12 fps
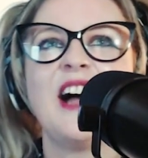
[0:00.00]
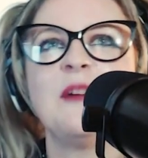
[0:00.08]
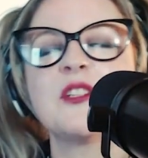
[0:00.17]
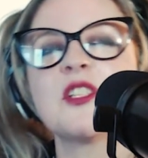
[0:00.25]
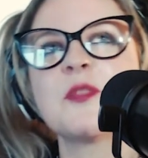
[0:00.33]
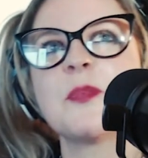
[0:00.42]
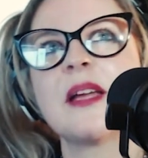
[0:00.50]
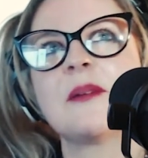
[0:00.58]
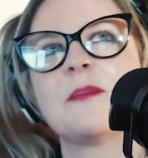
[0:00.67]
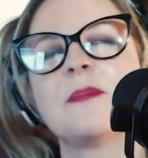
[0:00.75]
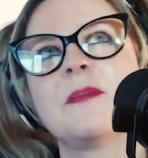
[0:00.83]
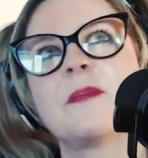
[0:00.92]
Just
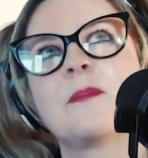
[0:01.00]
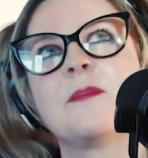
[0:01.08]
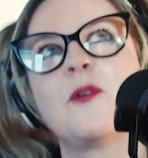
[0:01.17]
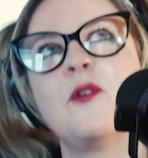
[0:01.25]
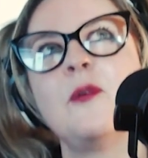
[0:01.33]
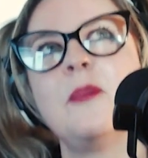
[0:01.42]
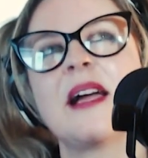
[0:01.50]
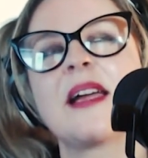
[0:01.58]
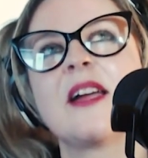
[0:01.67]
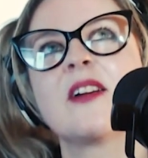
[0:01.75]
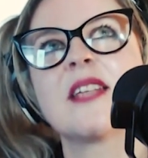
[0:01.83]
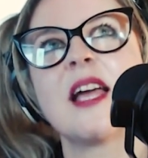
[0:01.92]
go back
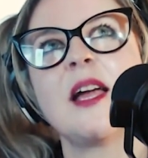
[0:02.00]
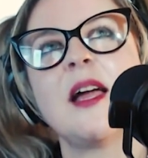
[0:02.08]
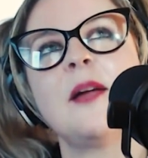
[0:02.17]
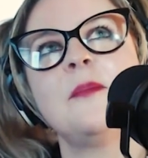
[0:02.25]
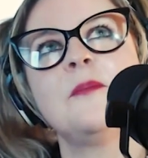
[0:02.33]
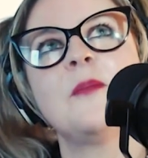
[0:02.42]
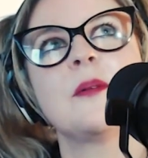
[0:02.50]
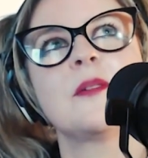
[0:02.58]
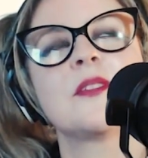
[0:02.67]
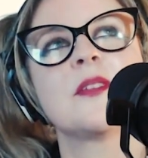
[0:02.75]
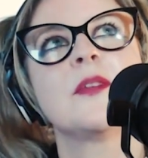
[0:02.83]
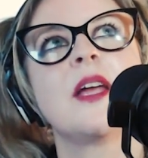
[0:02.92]
here because I'm
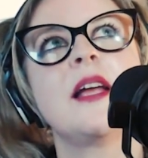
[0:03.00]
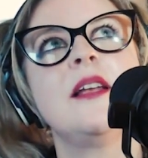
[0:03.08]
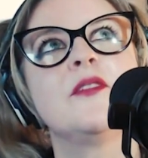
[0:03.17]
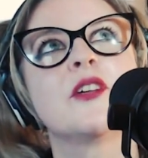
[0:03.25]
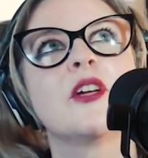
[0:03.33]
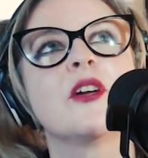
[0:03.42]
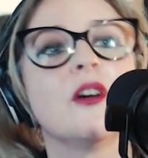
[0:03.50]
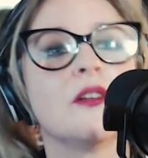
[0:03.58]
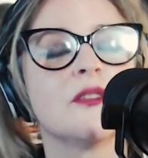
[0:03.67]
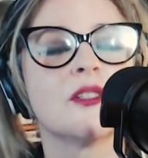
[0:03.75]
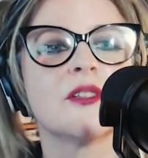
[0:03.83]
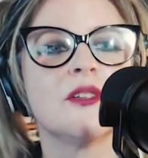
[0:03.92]
someone, I love a good
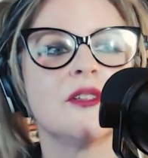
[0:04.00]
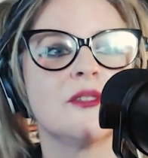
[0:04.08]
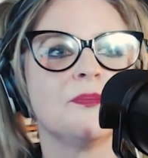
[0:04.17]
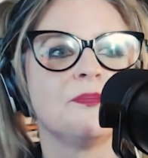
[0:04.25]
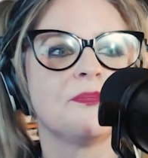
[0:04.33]
cover song.